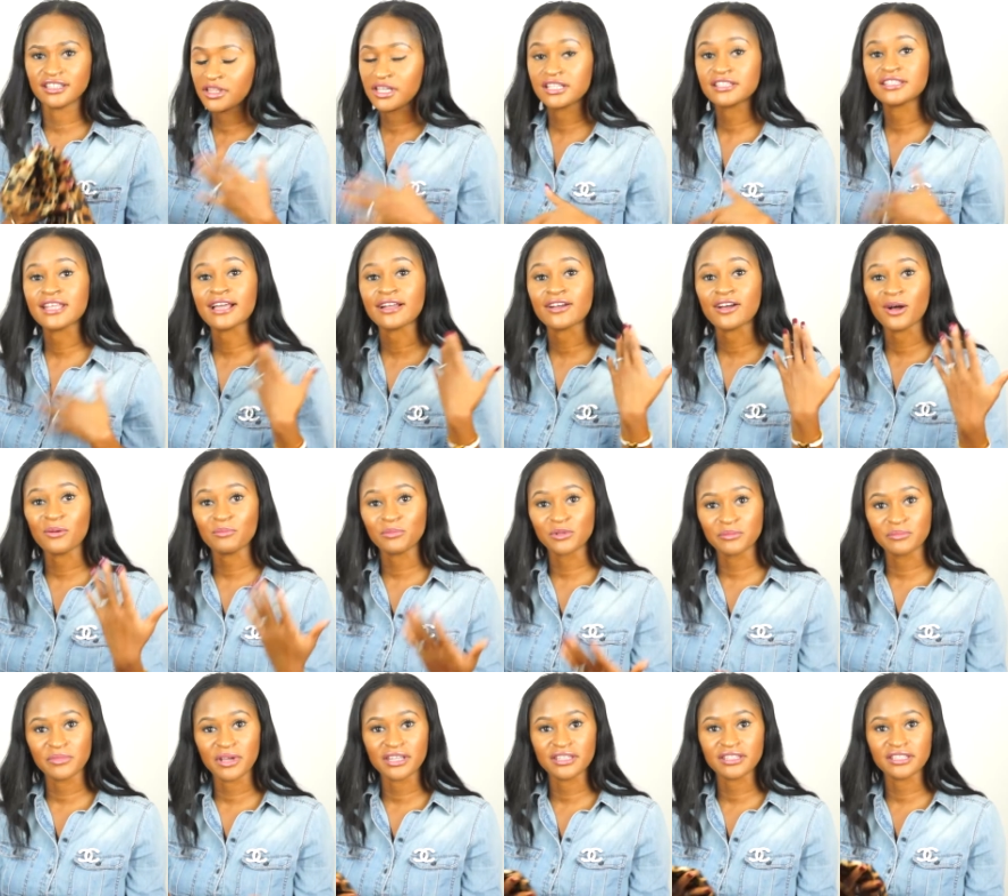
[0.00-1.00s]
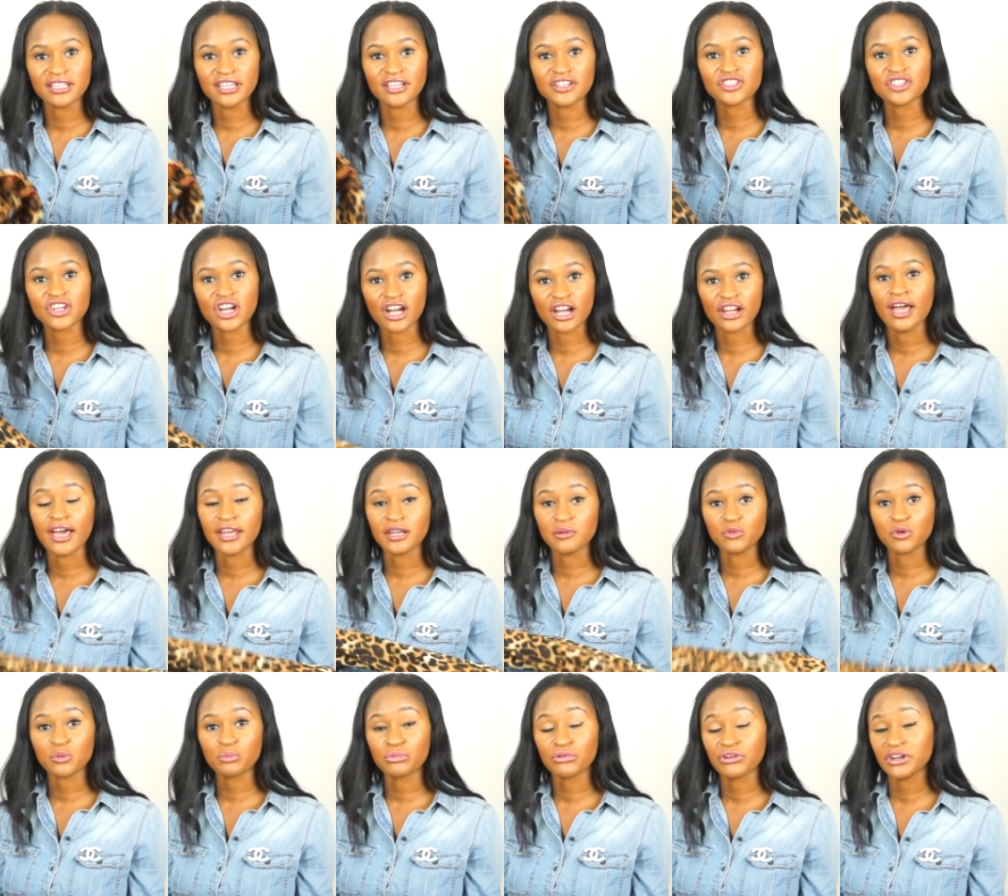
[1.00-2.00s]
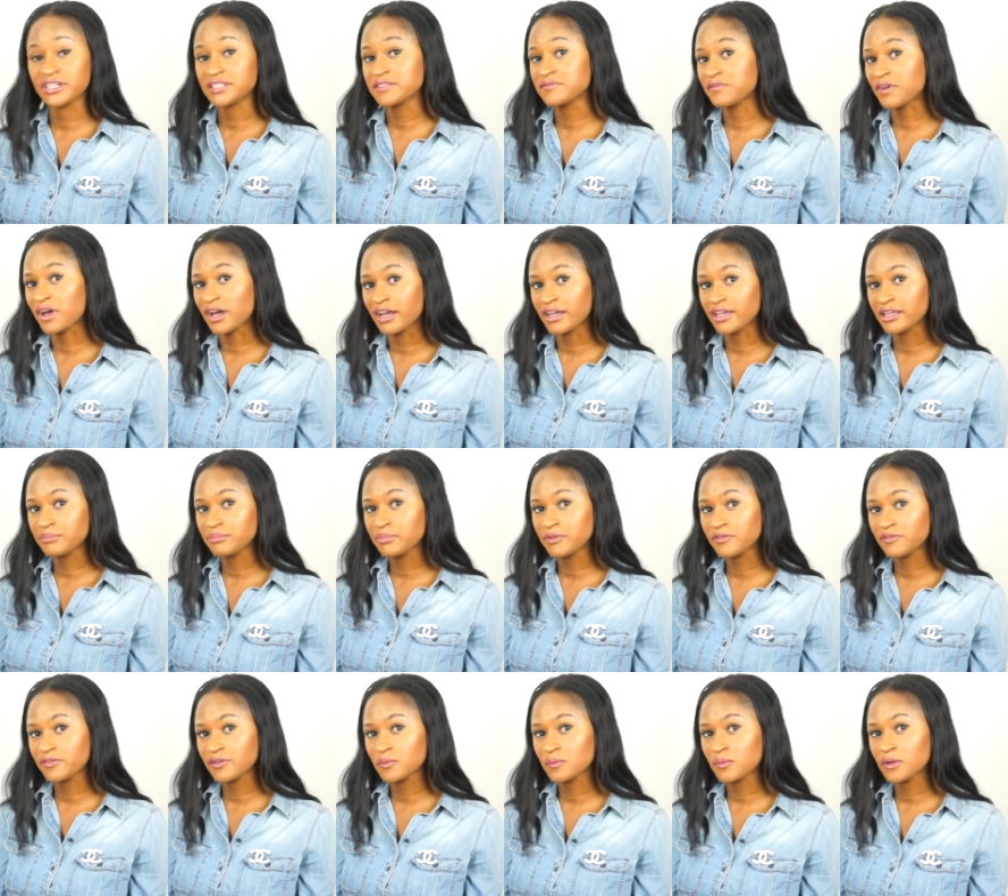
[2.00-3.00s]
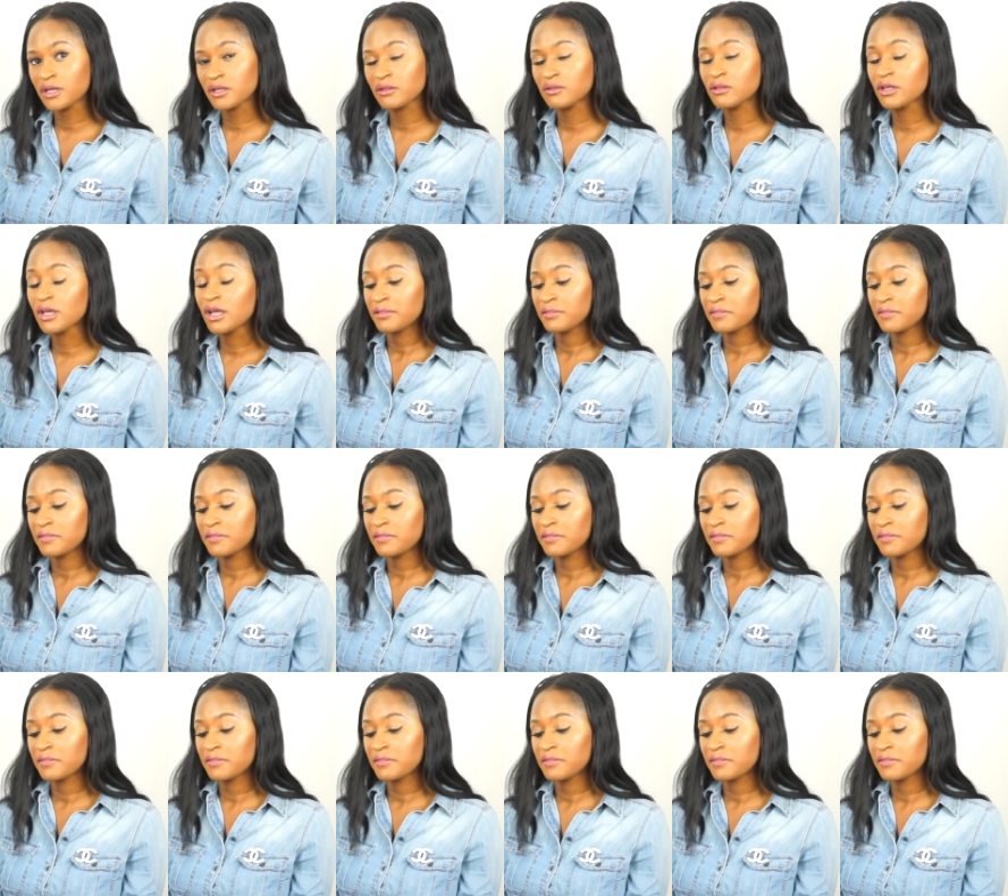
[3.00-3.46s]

things that complement the entire animal print vibe, if you will.